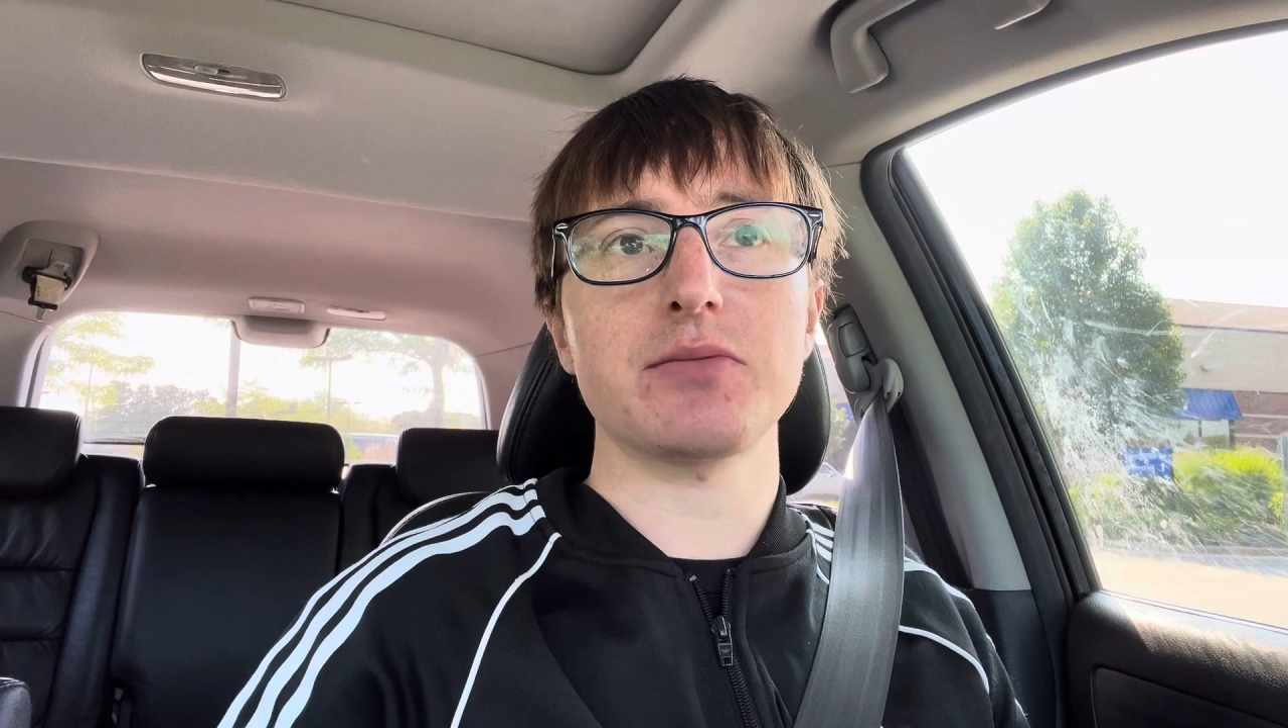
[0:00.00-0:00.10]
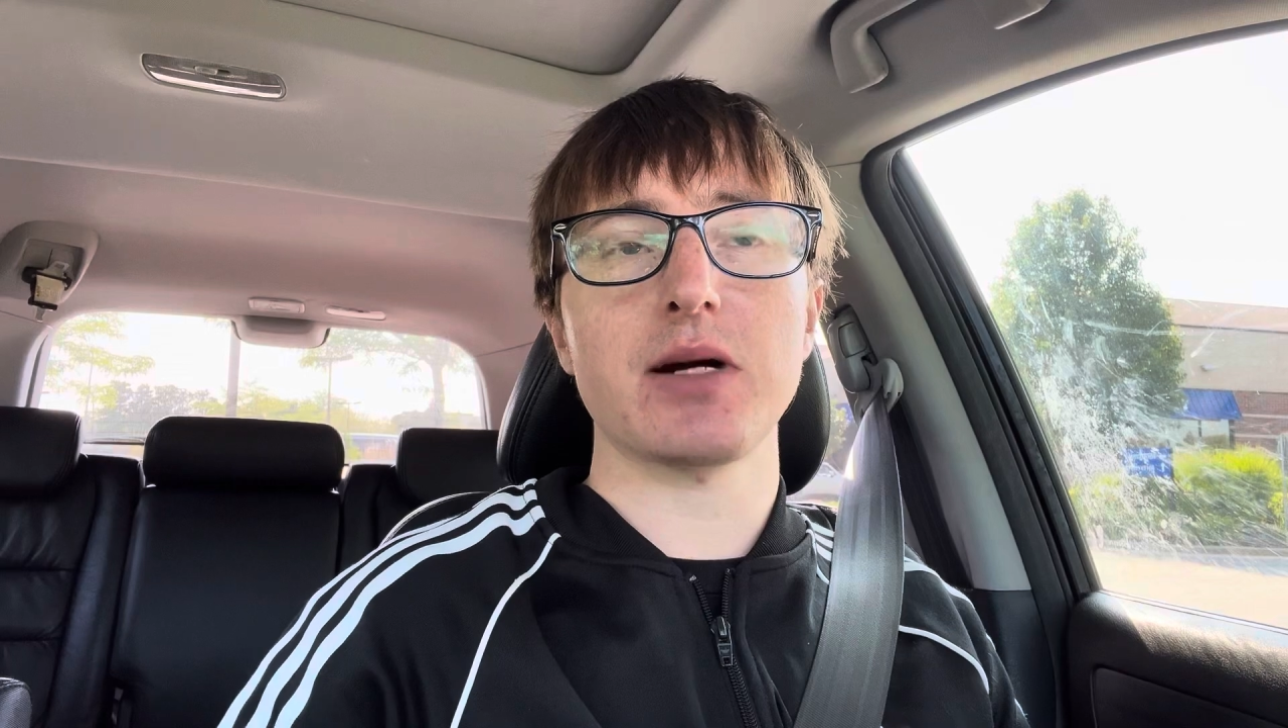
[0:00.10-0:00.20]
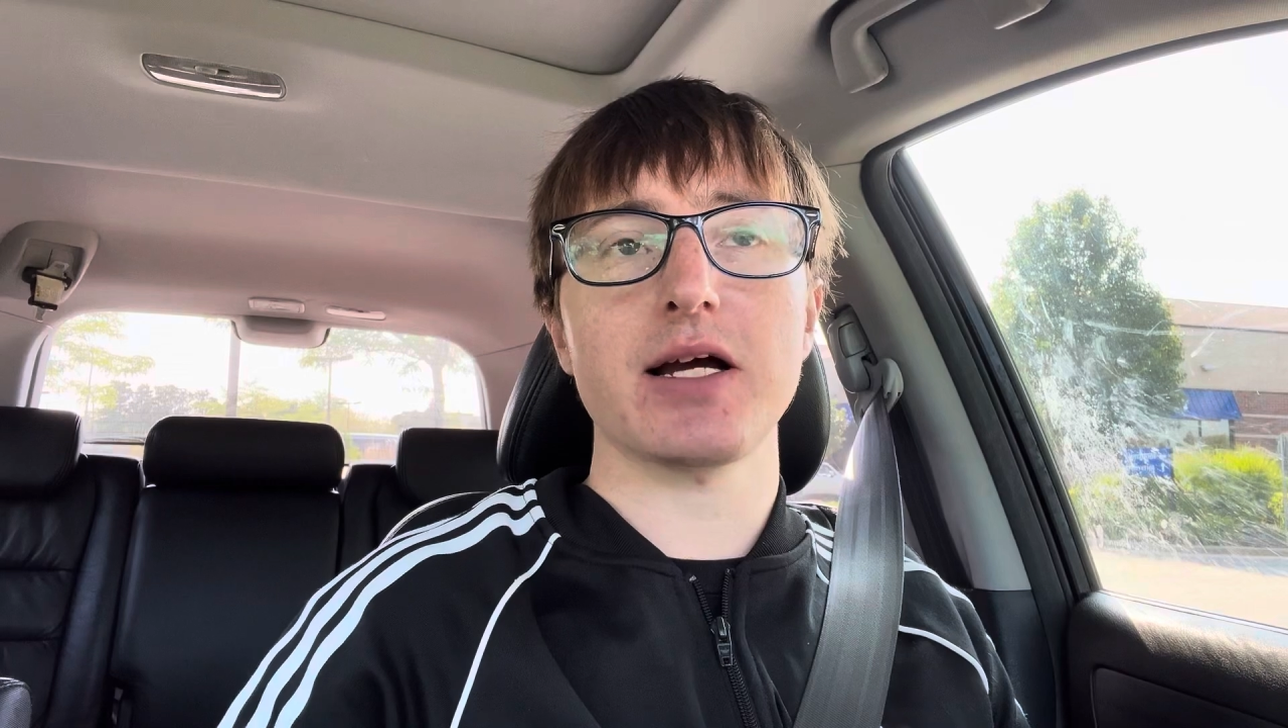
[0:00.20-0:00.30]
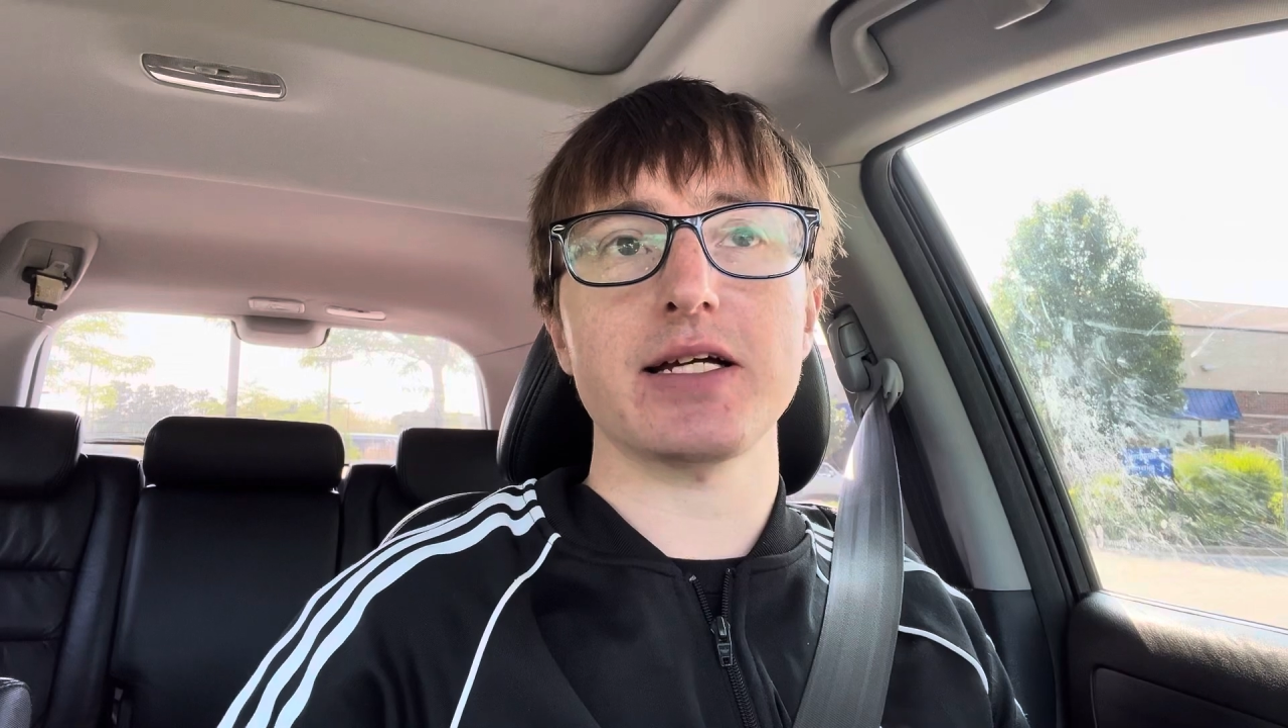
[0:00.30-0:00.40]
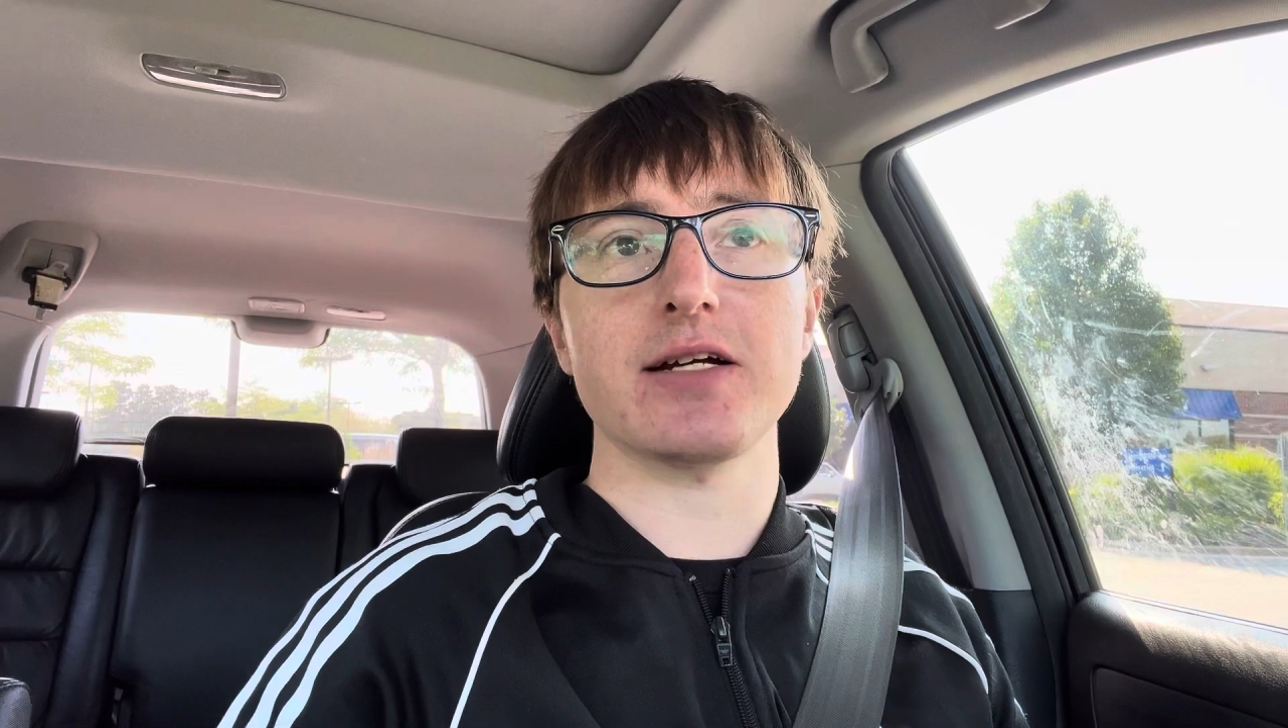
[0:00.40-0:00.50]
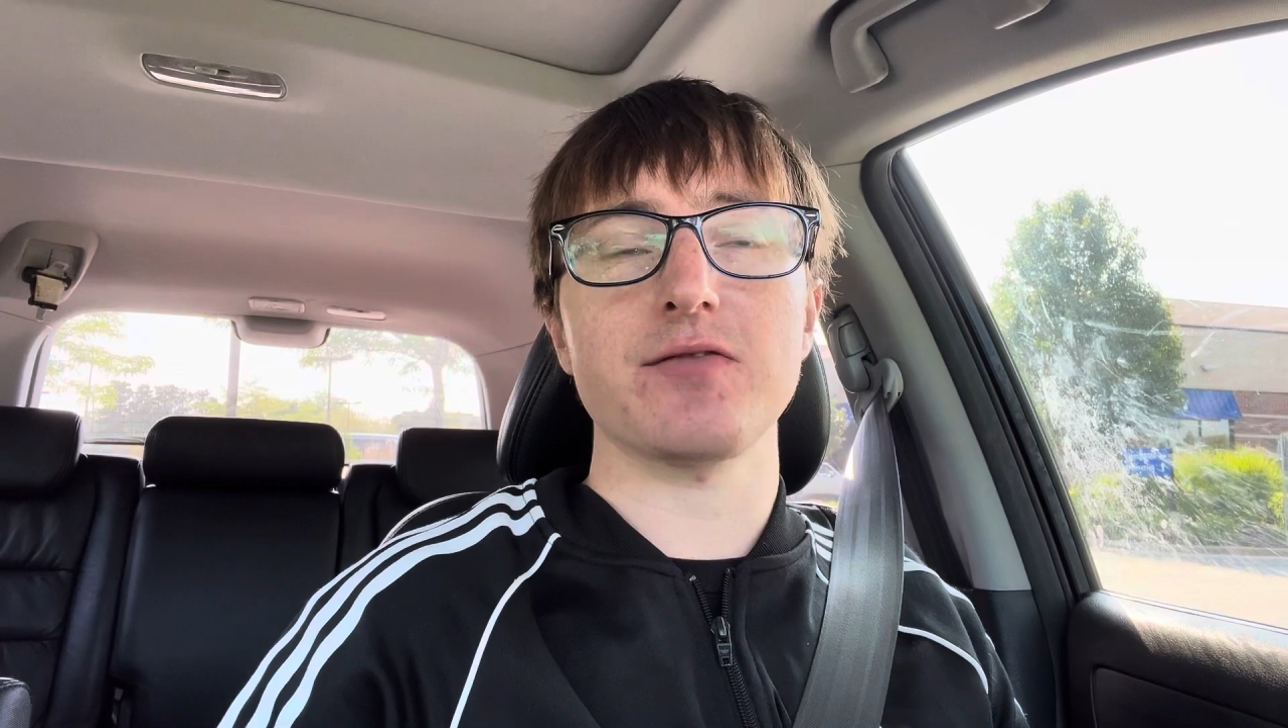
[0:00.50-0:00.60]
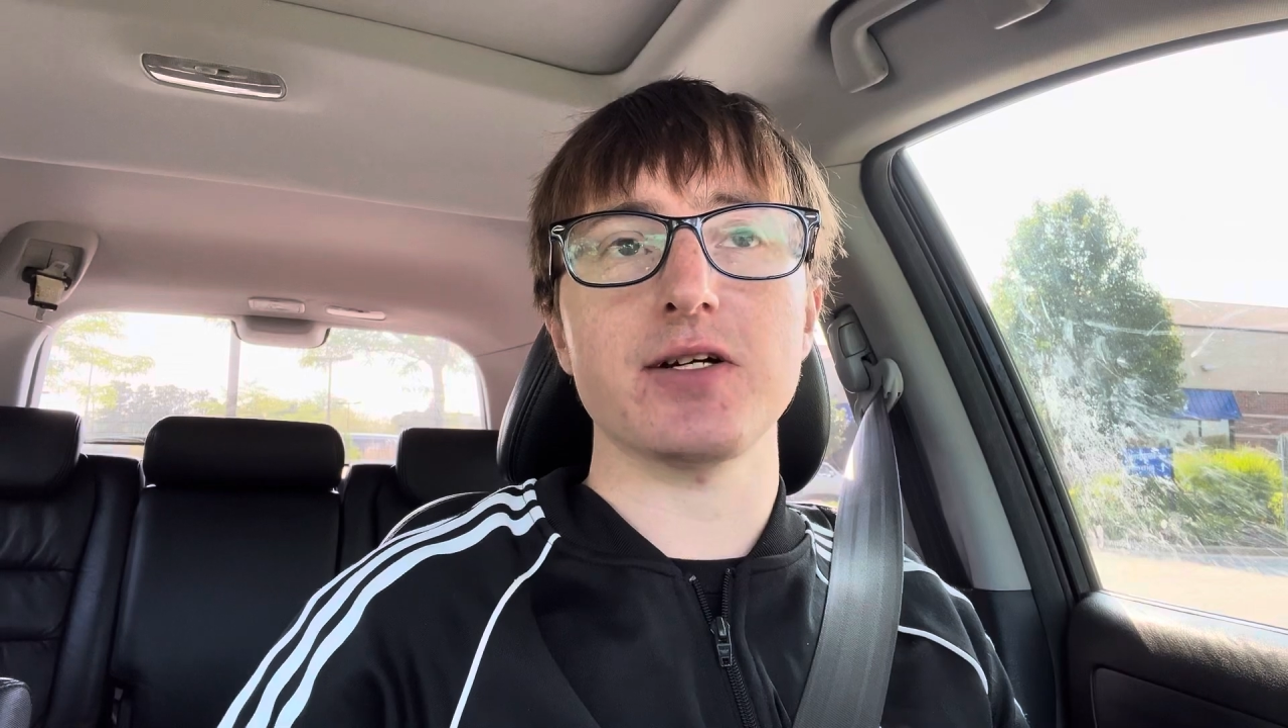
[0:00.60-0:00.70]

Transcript: probably give